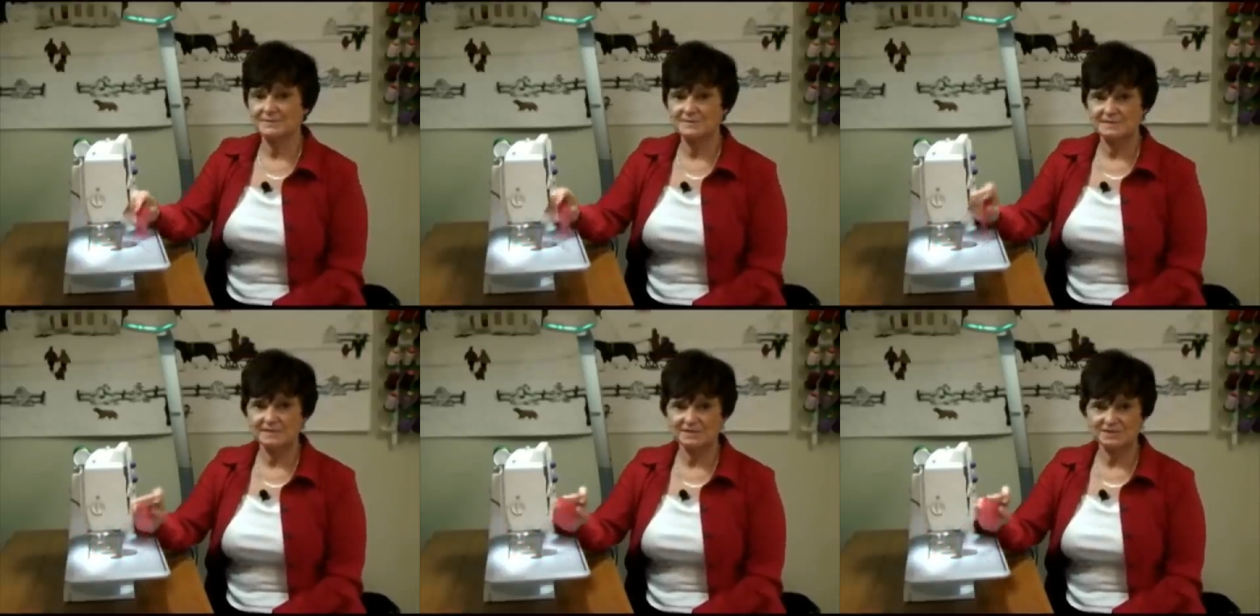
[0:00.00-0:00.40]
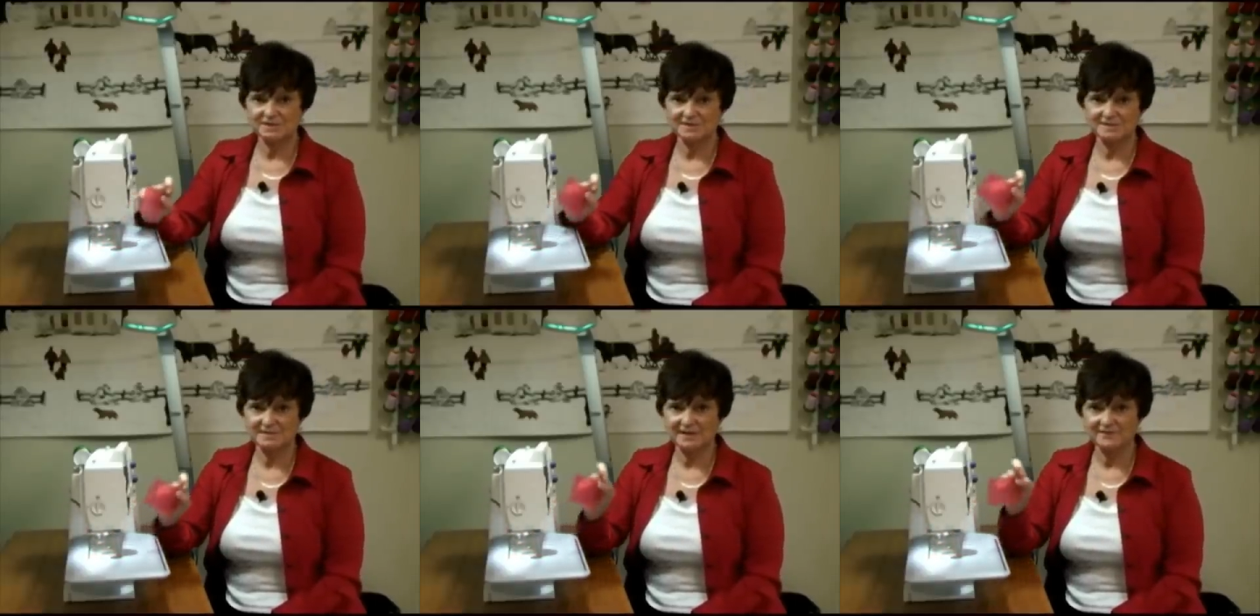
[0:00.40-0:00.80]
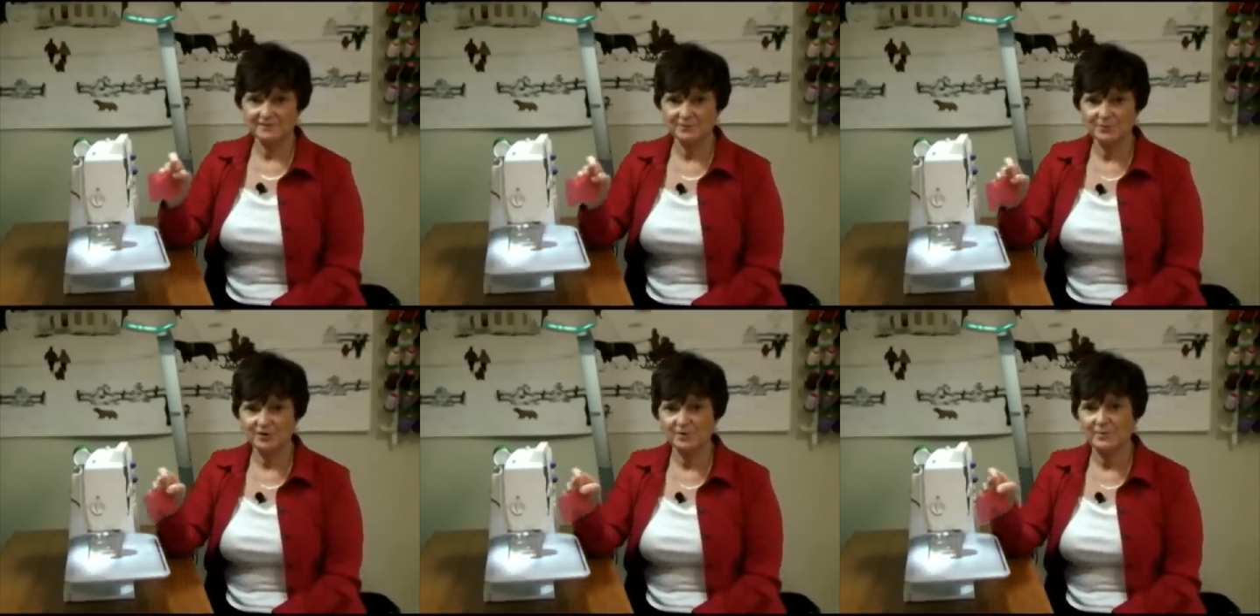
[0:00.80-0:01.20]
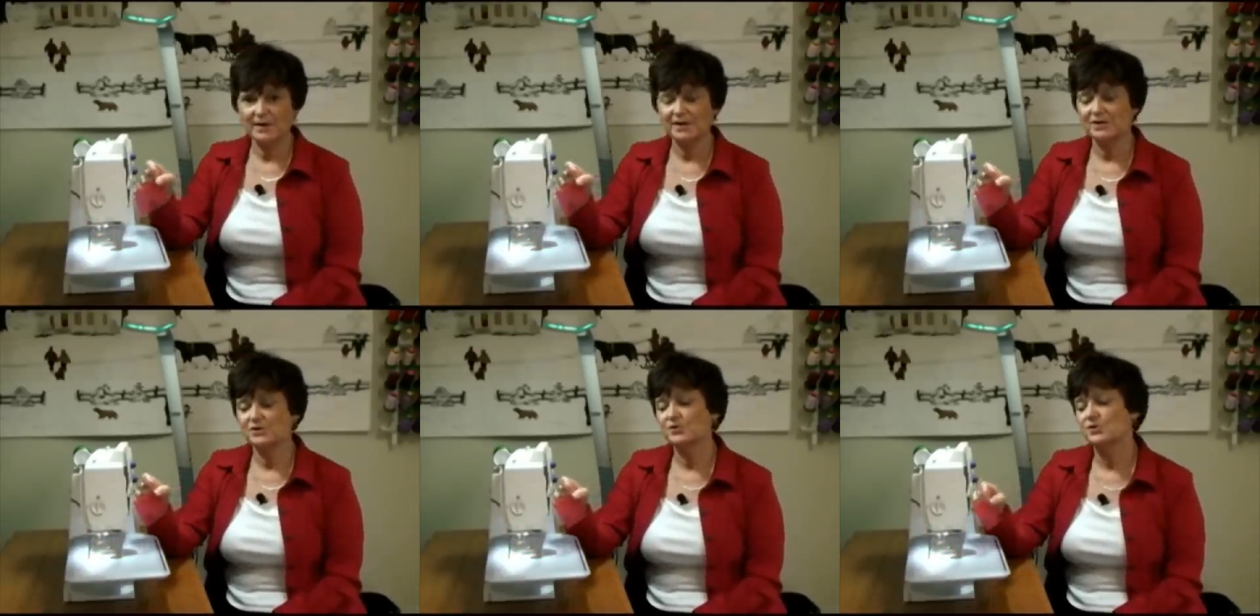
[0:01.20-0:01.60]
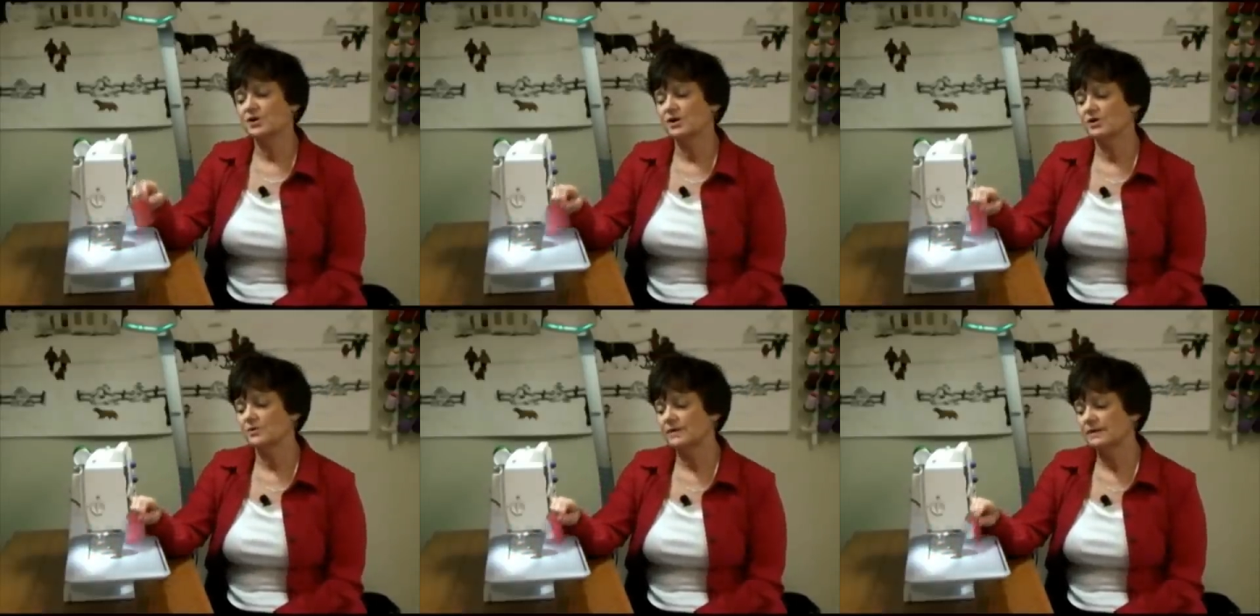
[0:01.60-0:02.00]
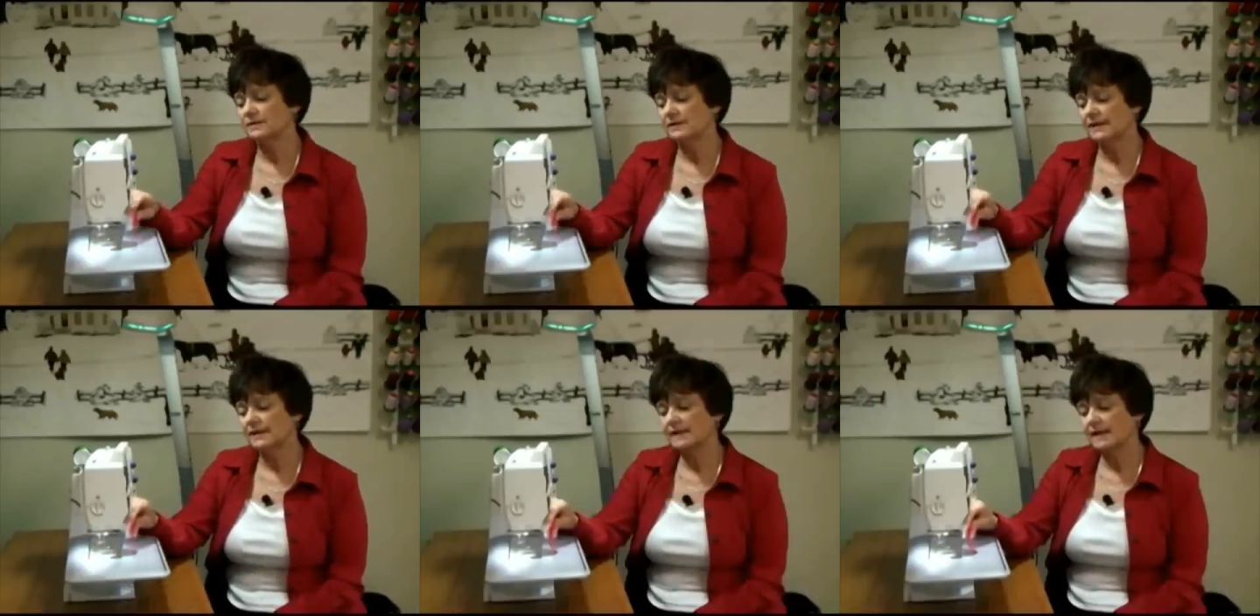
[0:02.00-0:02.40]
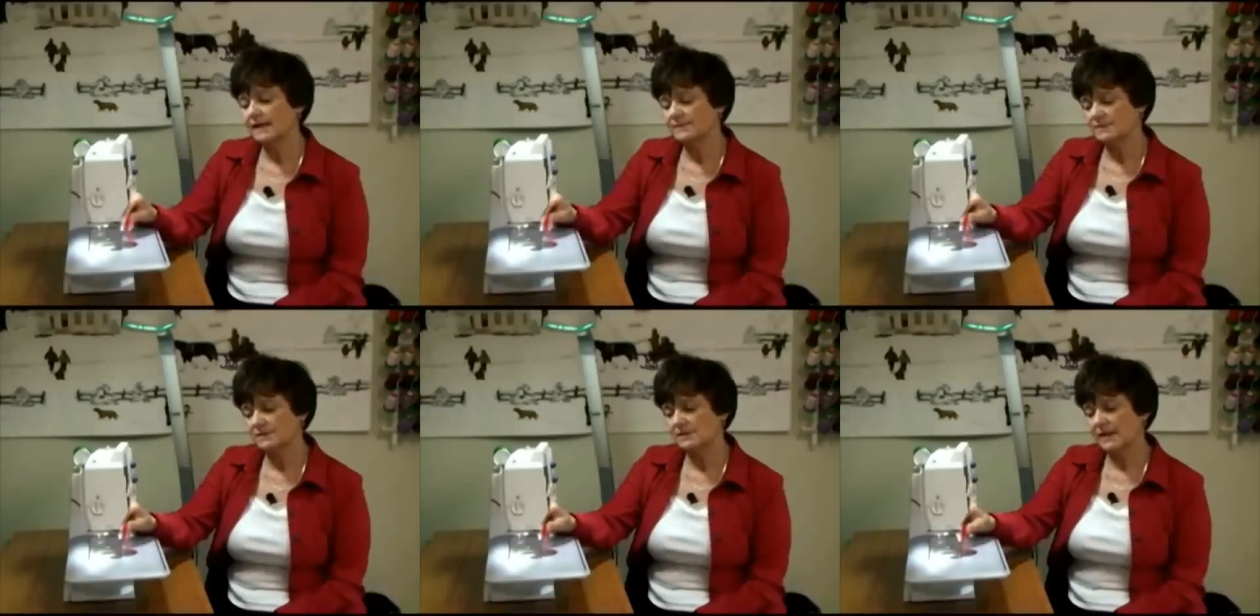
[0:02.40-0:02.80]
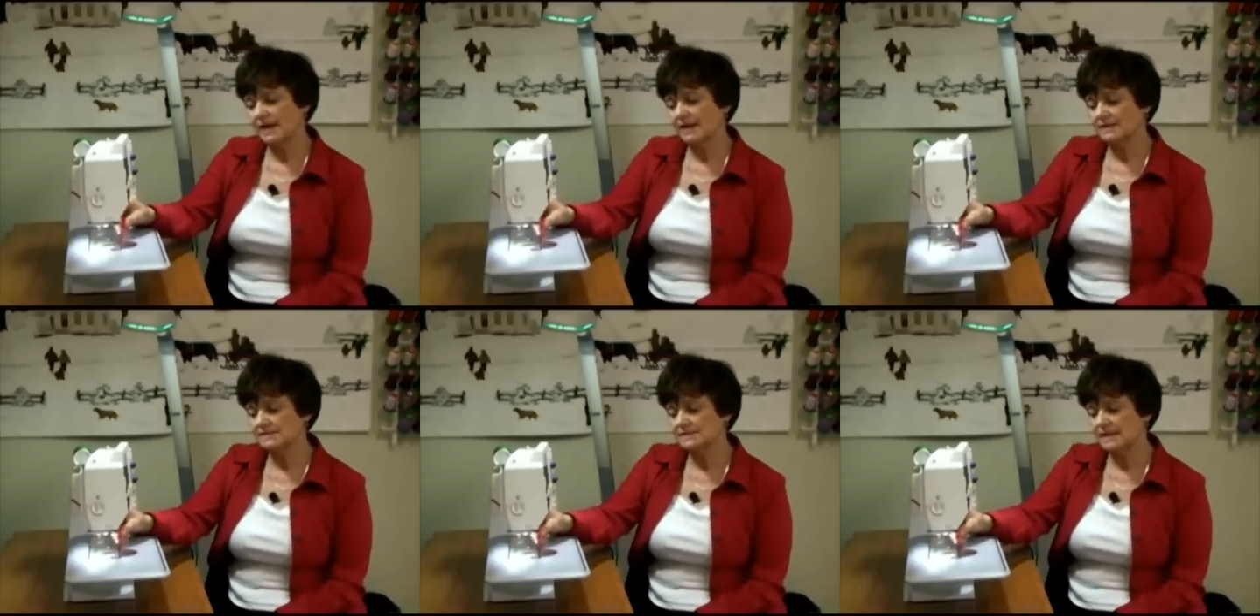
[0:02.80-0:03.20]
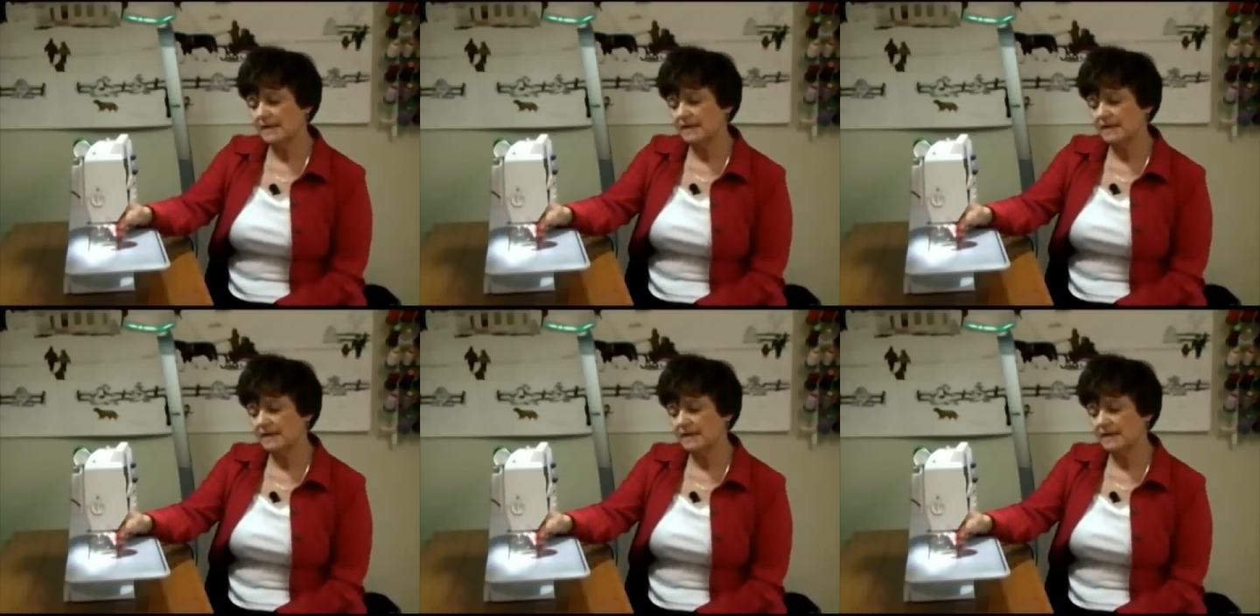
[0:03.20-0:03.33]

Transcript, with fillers: I was teaching in South Florida about a year ago, and a lady came to class,